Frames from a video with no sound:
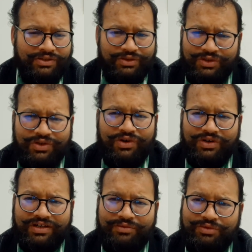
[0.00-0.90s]
you should
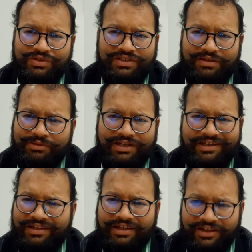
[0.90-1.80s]
not come to
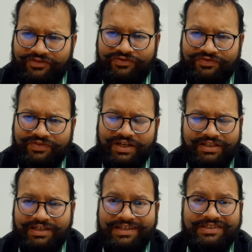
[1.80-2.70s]
Germany if,
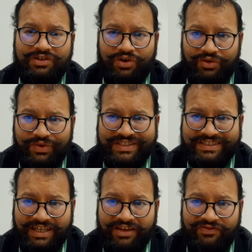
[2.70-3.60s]
there is always
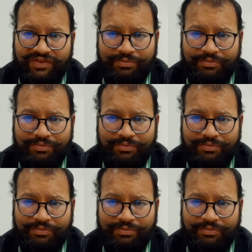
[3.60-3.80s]
if,